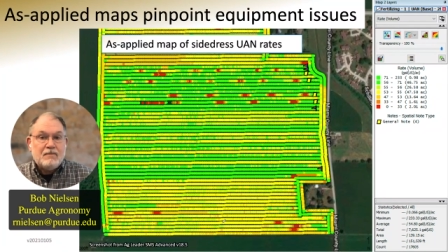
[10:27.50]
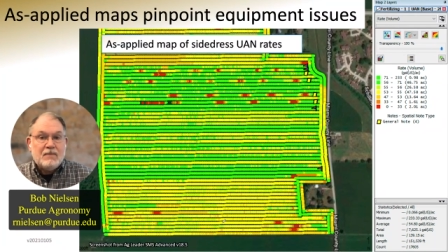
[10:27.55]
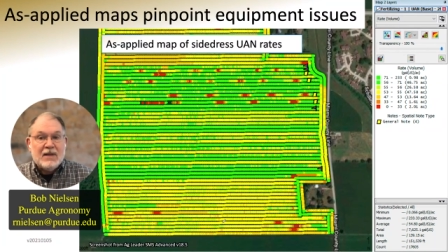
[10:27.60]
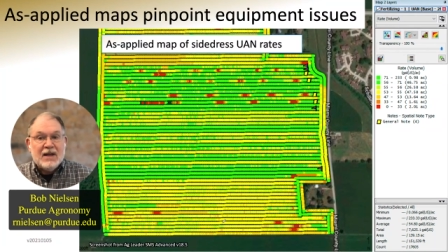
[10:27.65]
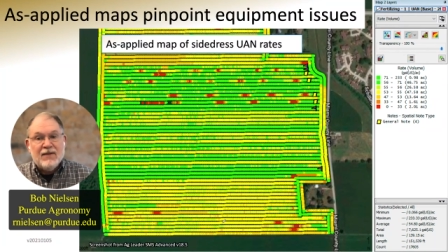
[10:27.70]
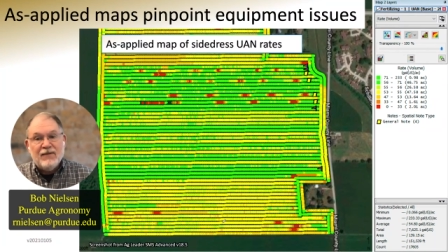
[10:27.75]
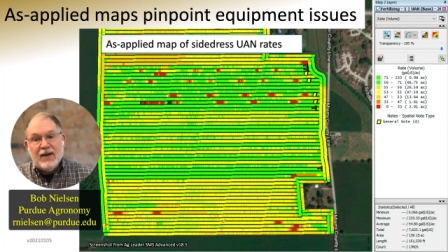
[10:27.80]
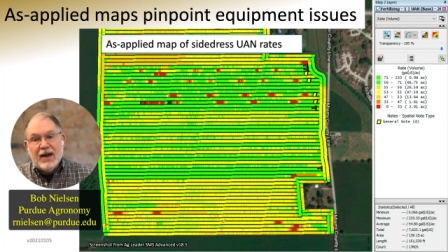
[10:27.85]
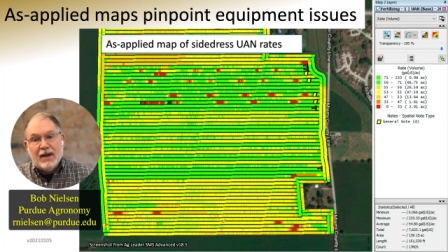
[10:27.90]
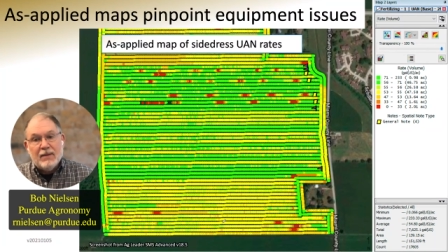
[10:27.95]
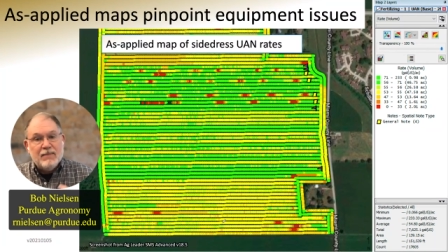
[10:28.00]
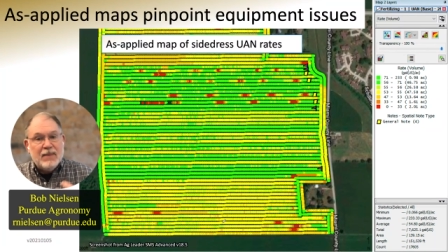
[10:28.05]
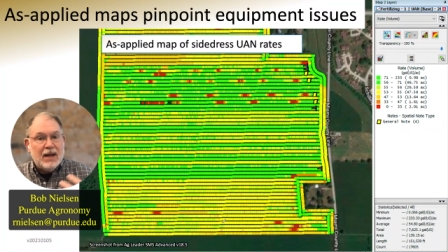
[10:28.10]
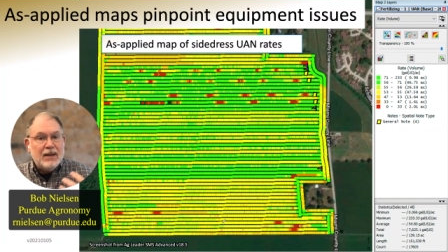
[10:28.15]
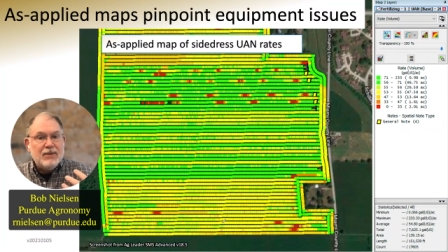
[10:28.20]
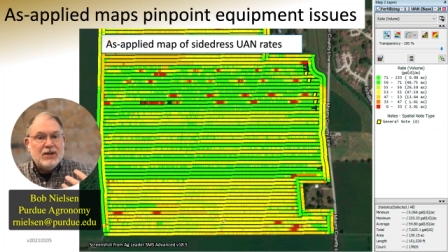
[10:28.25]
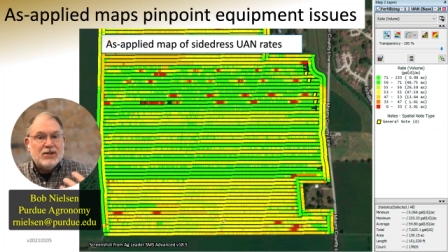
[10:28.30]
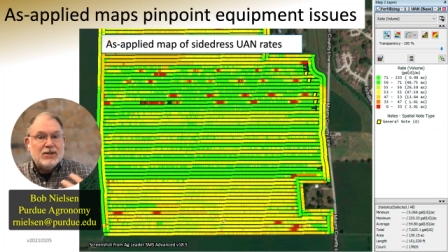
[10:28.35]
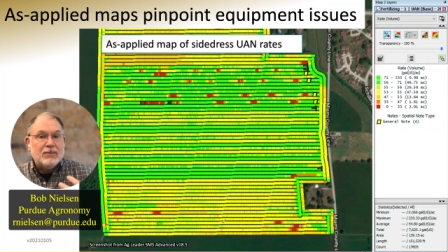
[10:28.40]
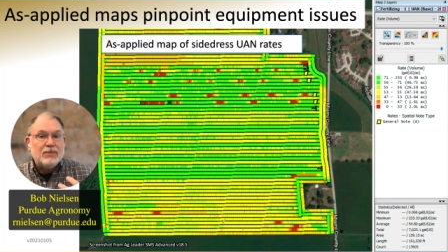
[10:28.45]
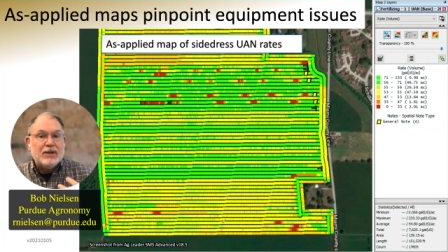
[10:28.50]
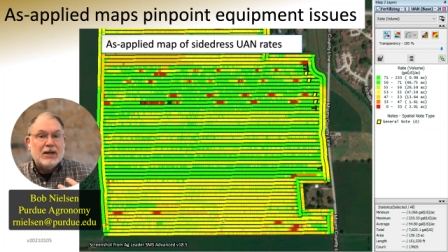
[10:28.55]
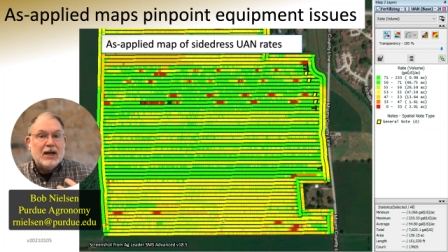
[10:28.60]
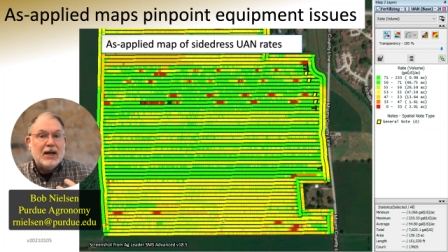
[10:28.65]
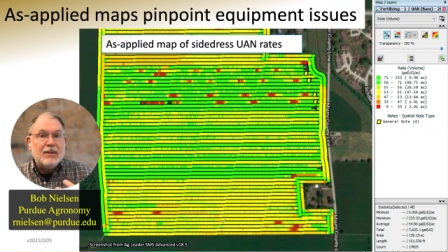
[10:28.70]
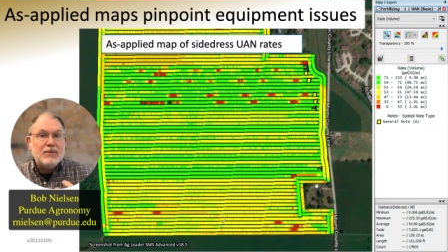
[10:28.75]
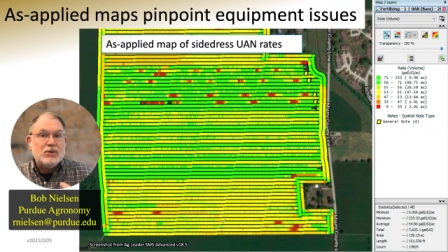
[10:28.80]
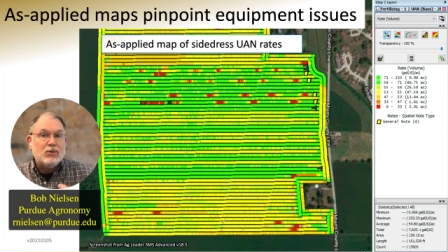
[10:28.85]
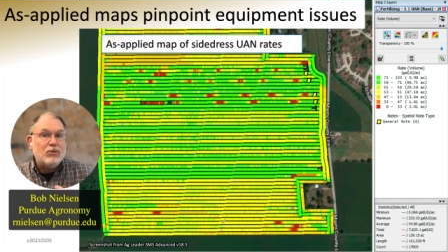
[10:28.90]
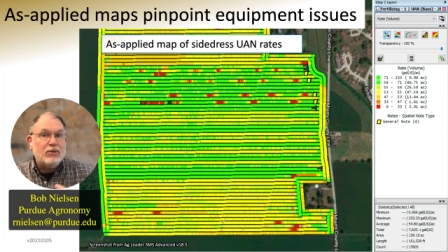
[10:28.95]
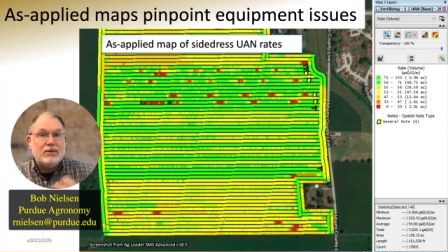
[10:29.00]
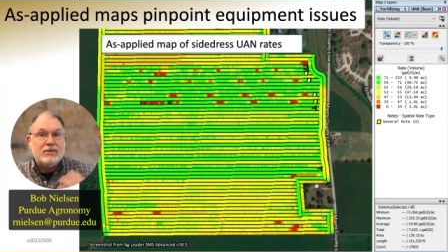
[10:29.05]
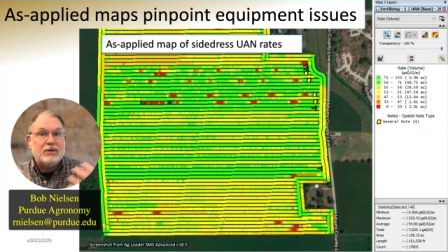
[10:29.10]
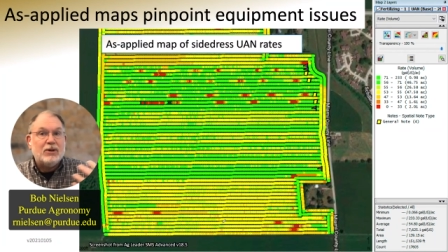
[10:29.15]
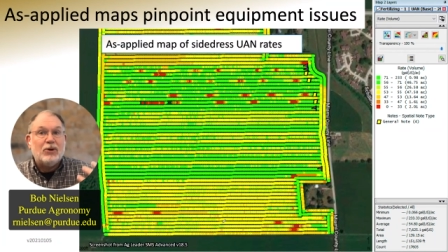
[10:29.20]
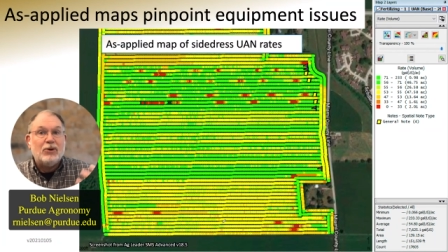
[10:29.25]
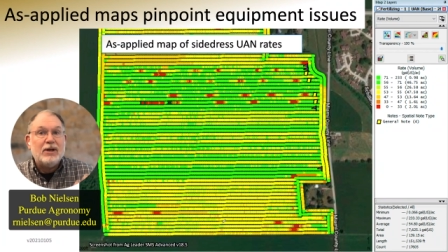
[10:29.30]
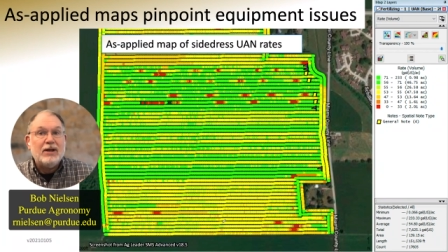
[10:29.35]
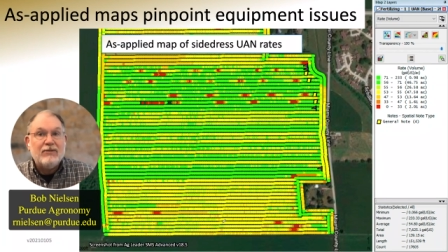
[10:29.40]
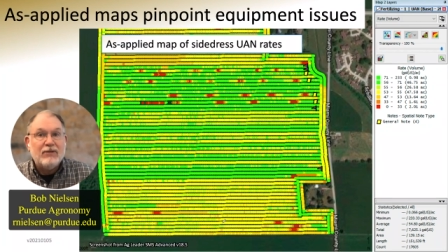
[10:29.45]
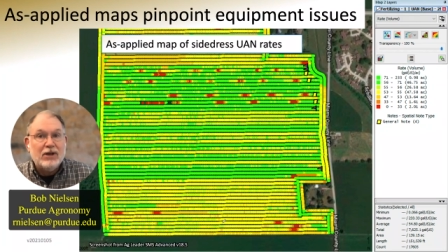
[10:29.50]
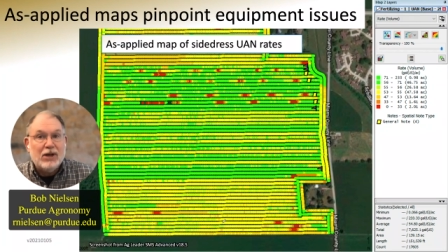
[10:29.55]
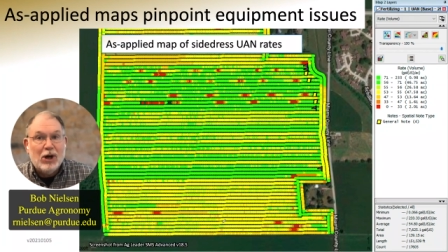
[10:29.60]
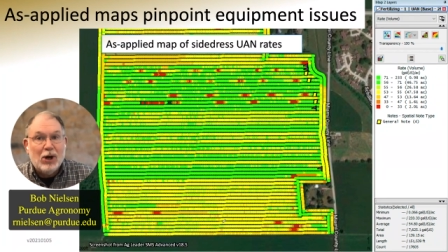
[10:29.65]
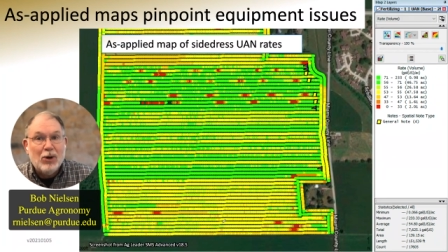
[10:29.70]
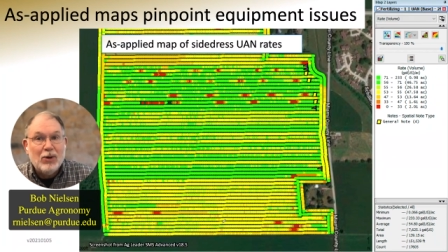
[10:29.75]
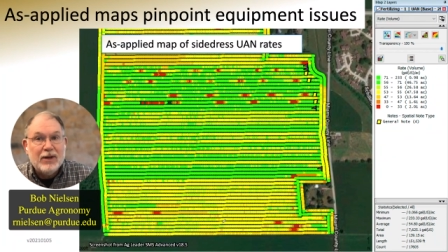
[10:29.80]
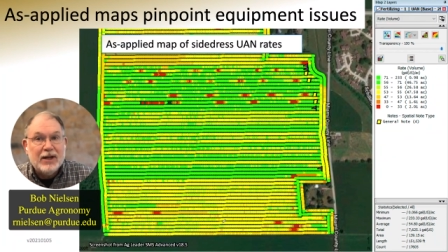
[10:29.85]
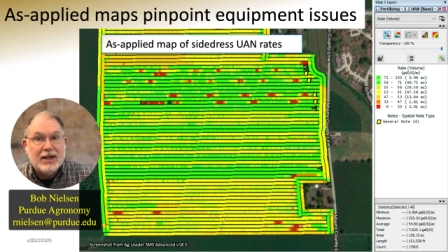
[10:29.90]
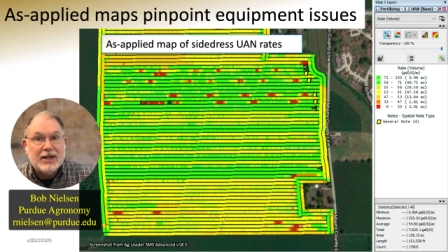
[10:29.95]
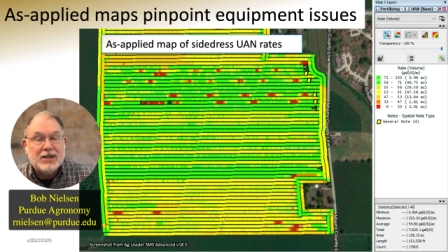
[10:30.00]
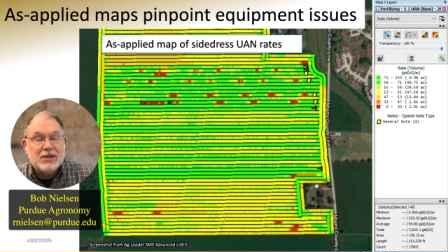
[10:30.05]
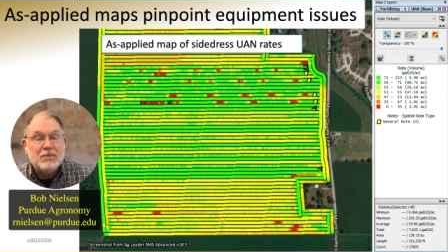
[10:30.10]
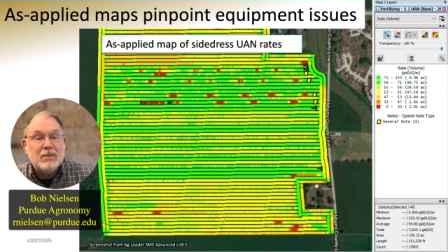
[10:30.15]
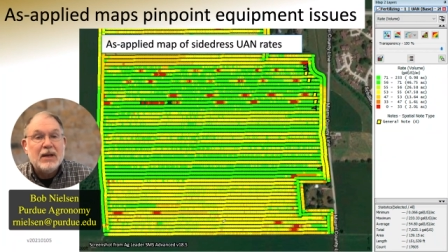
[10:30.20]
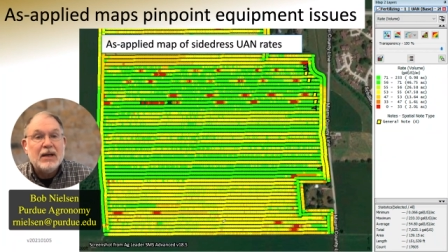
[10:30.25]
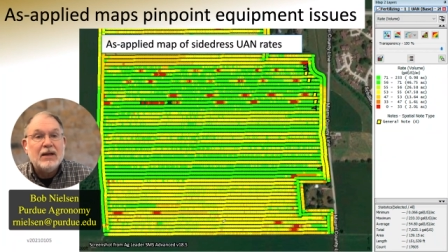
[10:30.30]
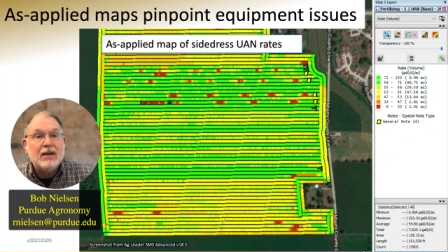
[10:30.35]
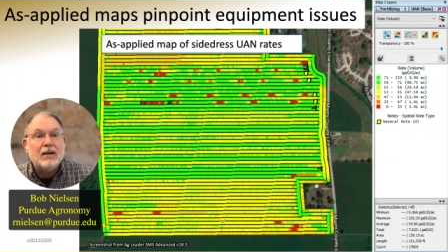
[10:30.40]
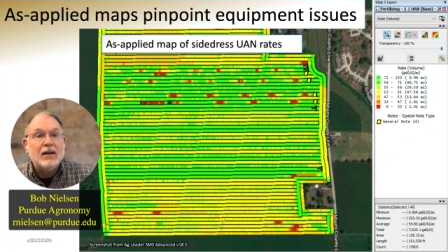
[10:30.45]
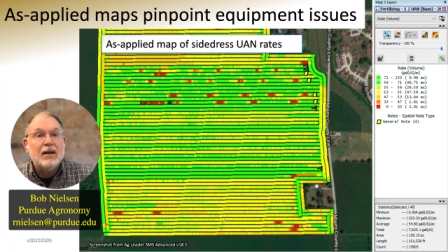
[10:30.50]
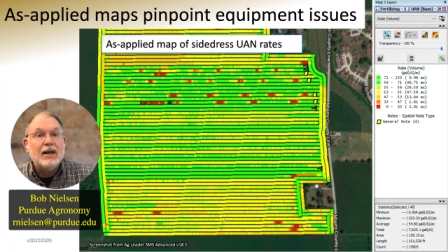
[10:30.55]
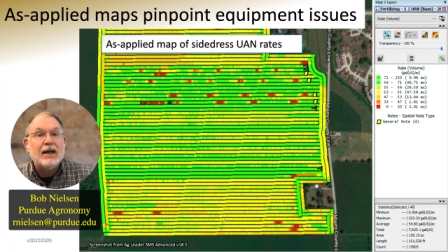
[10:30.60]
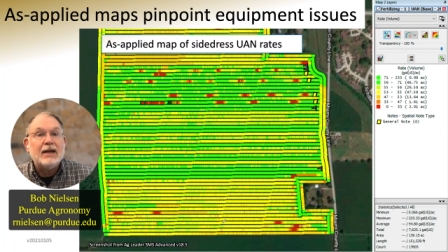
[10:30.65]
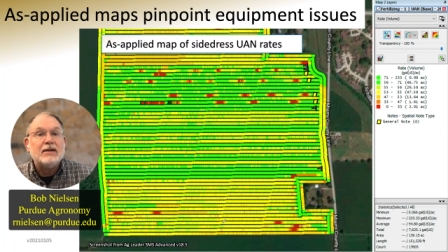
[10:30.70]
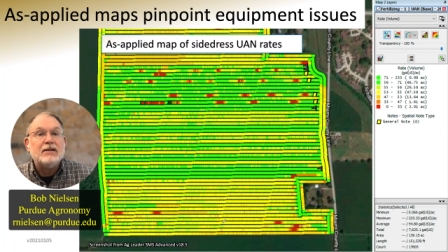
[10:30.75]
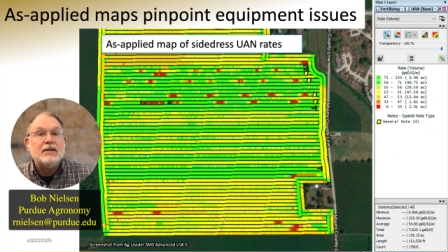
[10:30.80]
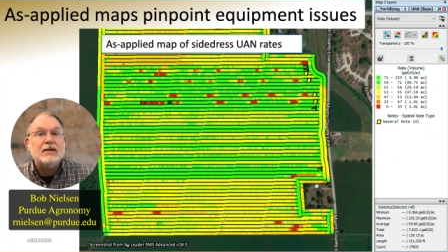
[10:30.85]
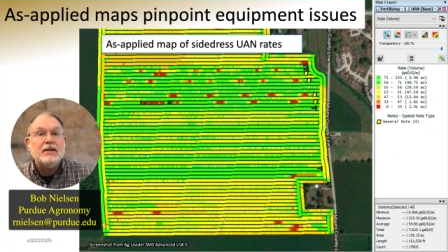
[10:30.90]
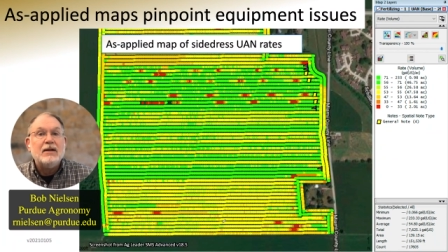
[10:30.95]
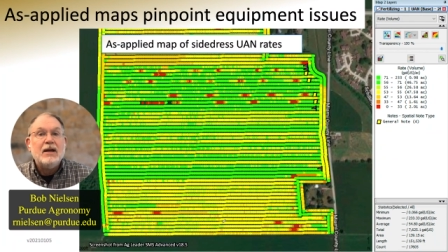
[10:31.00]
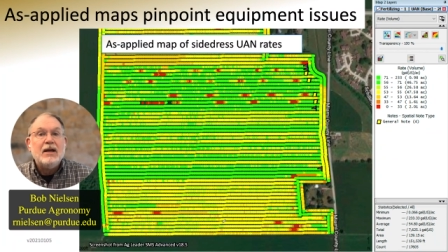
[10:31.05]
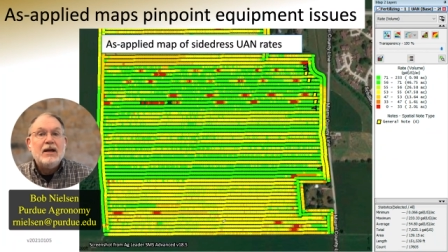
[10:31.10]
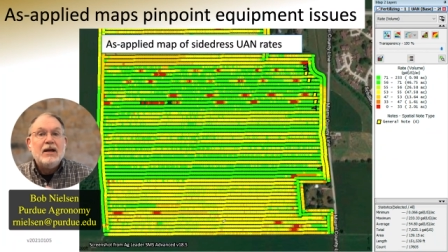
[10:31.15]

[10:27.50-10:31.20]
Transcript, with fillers: In fact, maybe sometimes we don't even know that it's being collected.